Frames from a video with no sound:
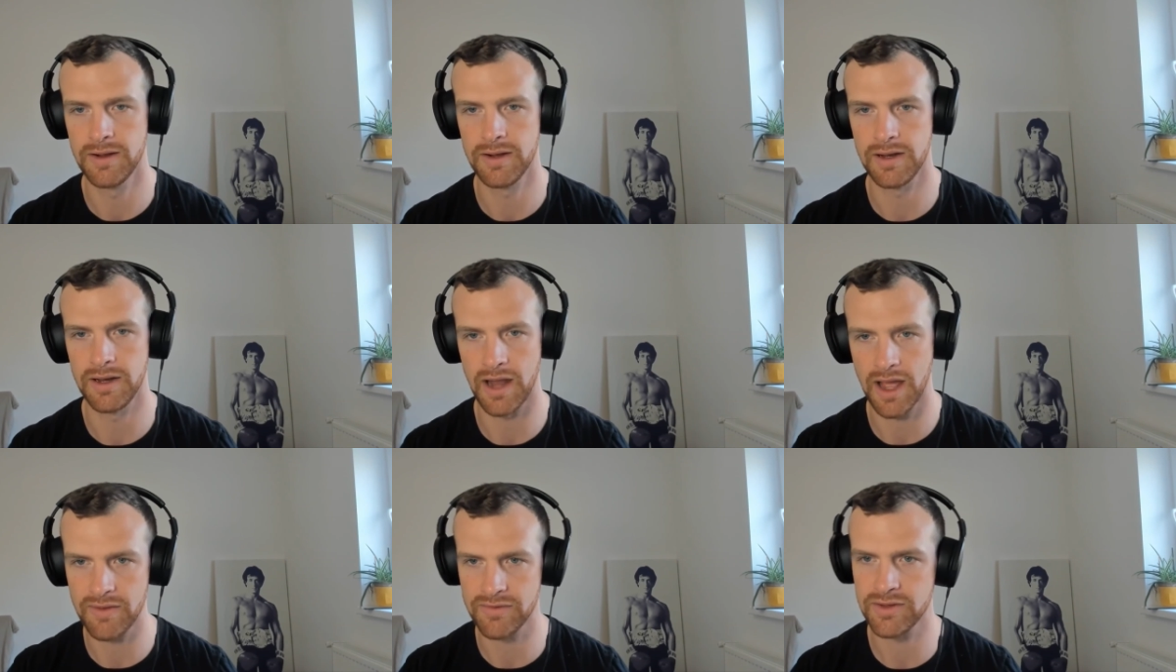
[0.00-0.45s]

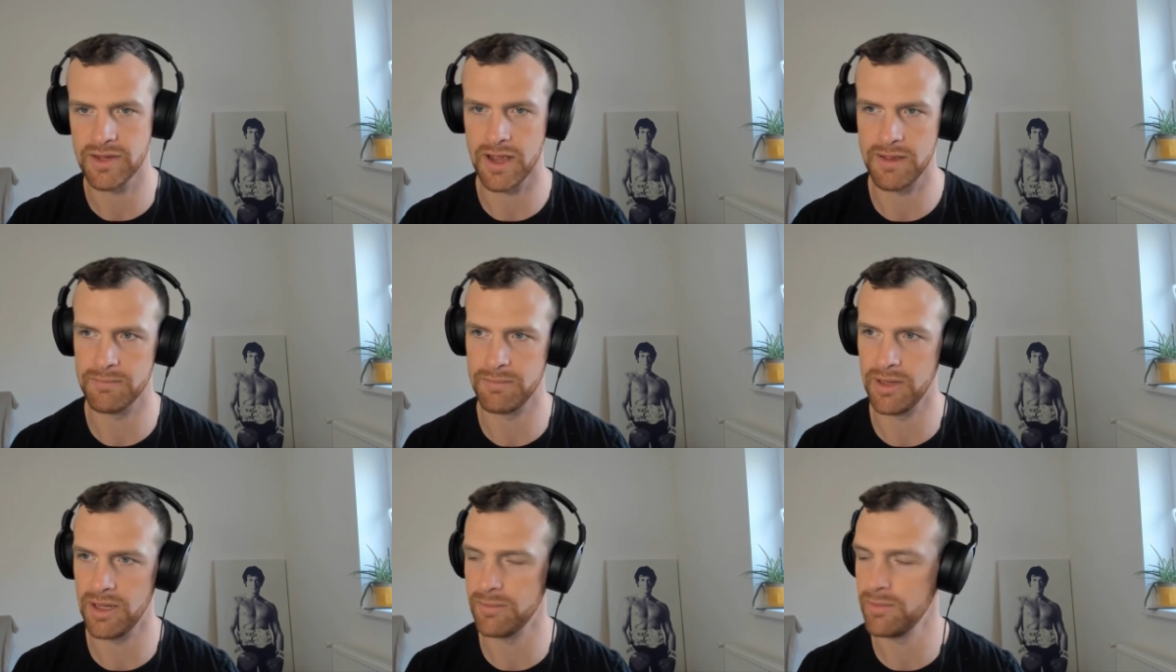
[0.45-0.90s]

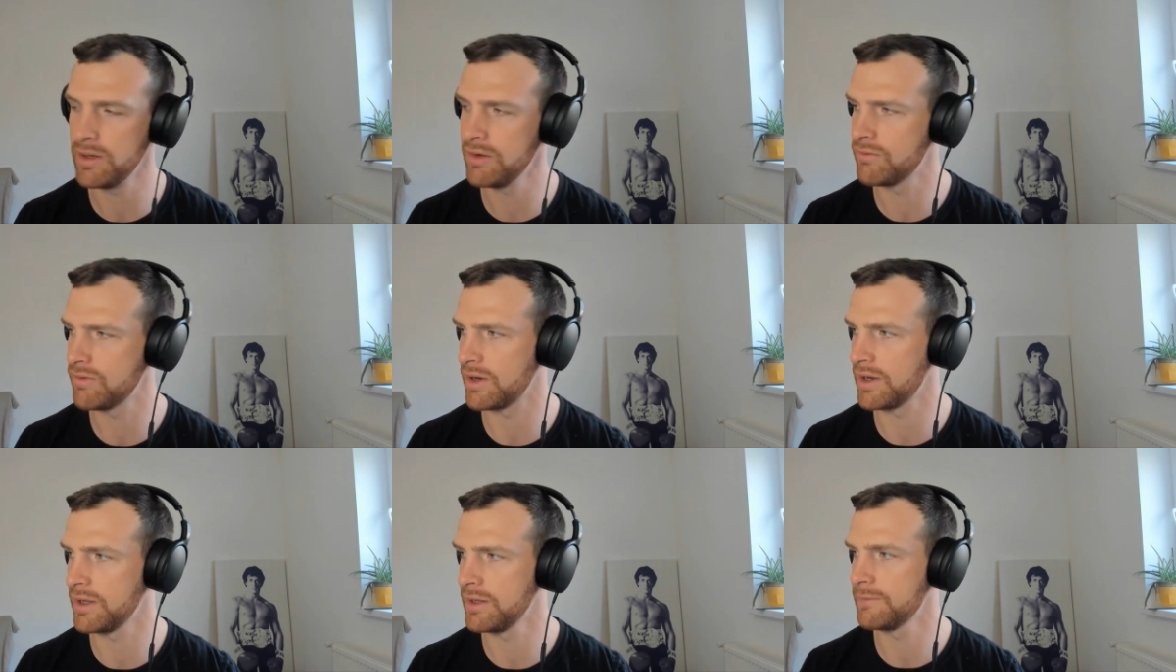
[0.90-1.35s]
lifetime PB
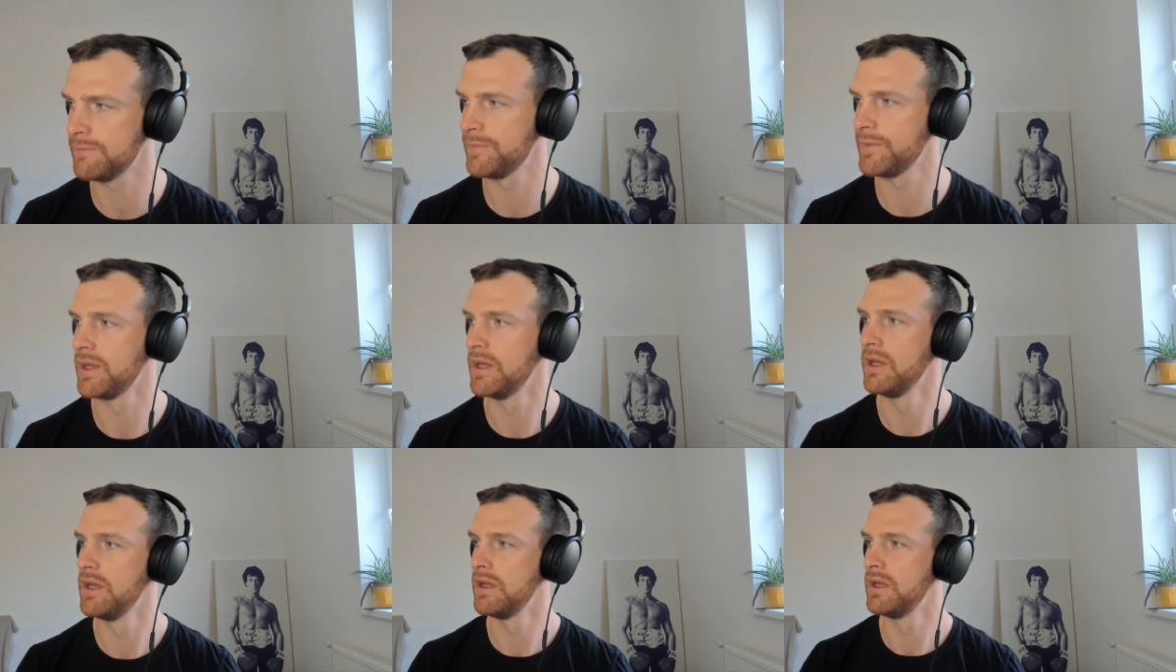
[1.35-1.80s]
running.
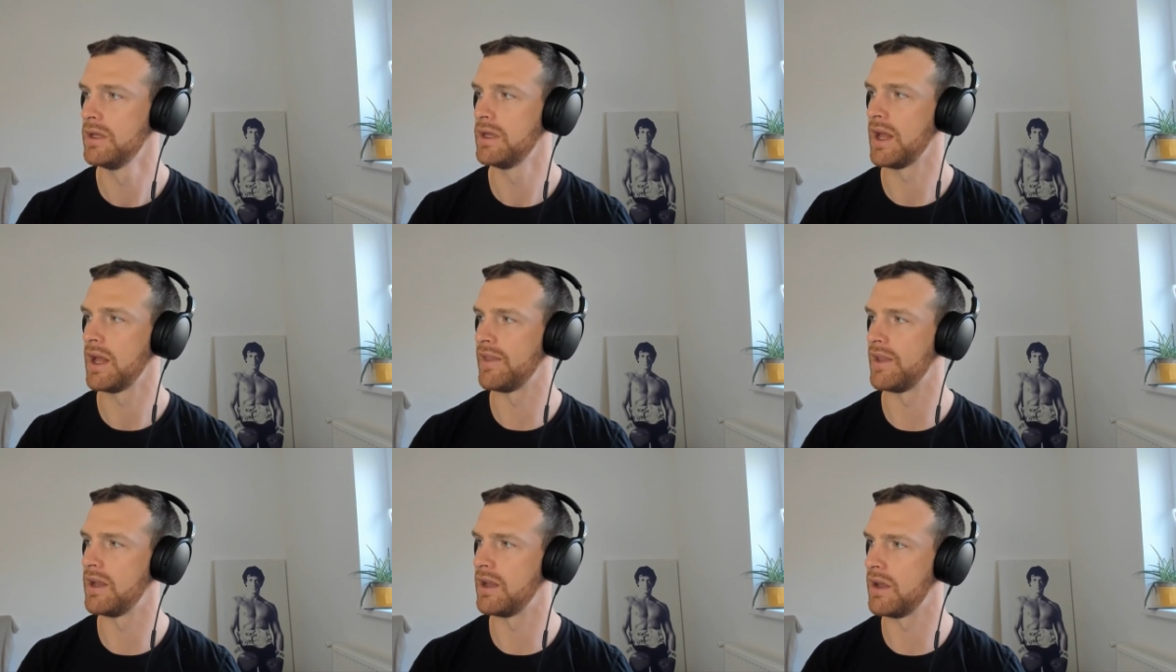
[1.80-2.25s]

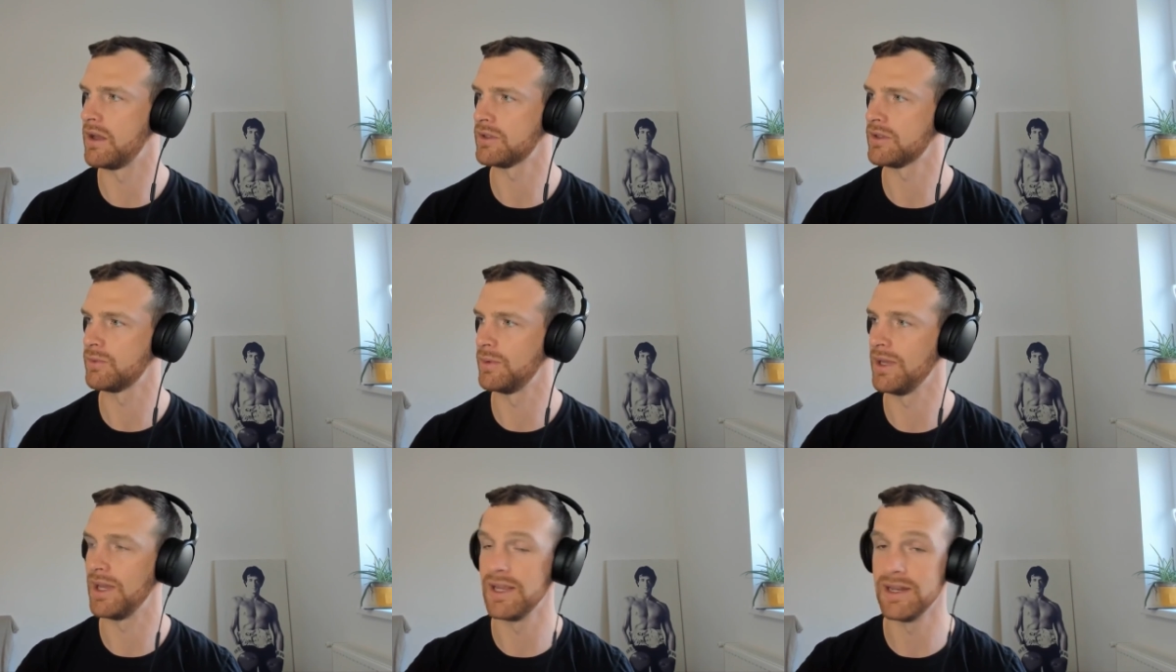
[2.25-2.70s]
And then
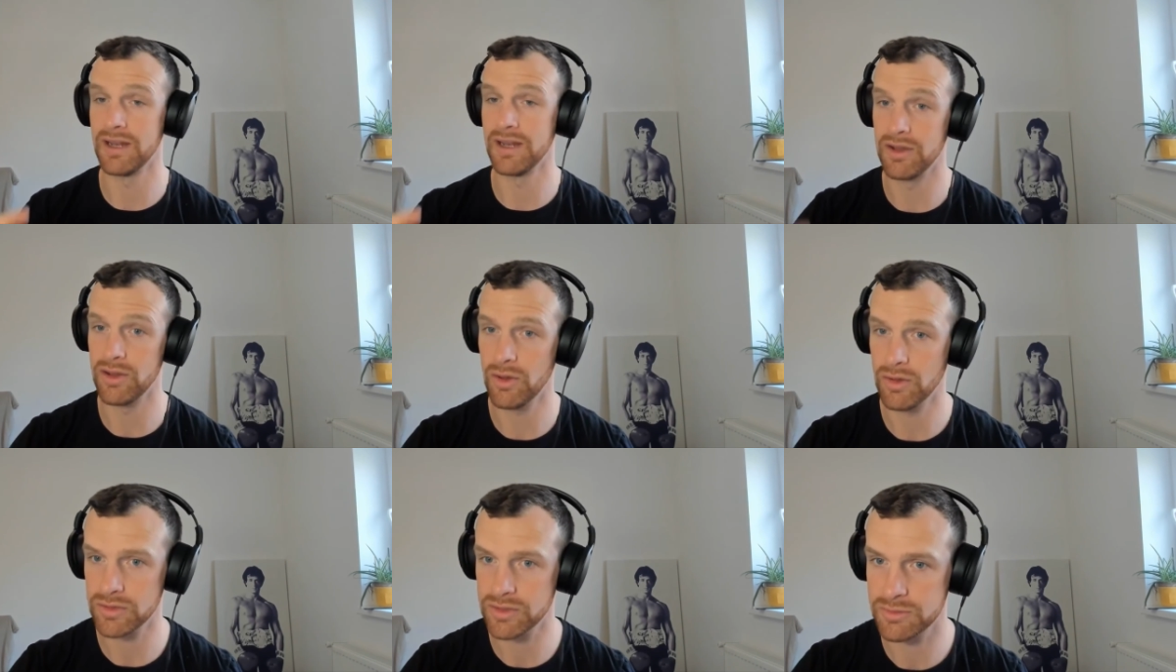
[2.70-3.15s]
last week he did
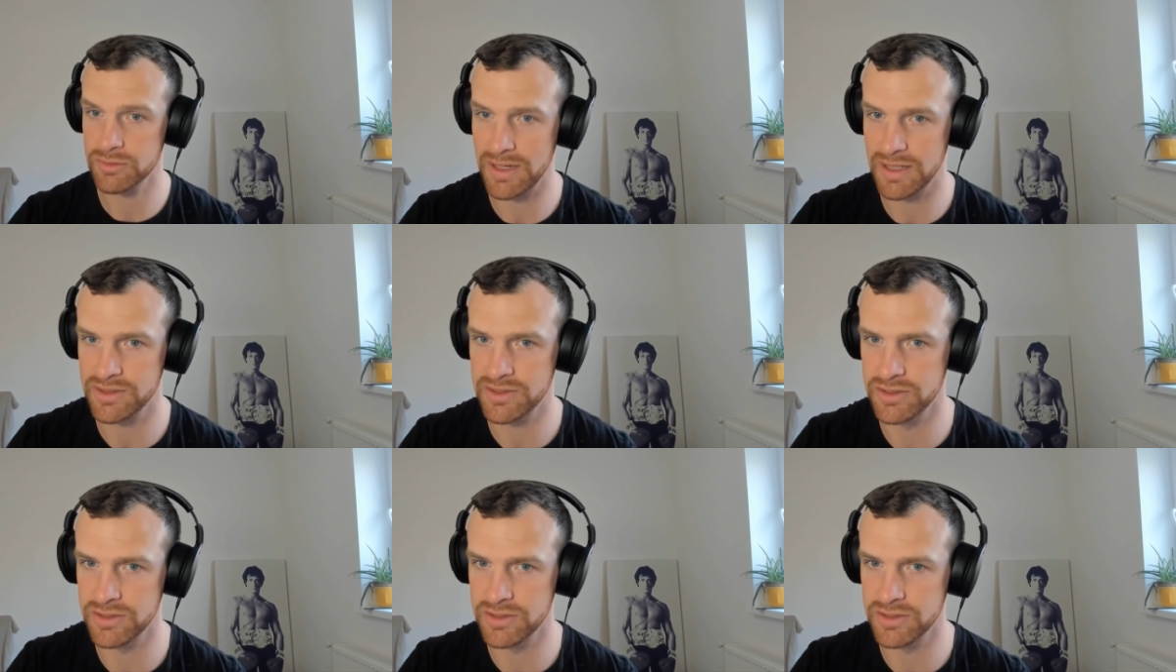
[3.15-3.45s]
not smash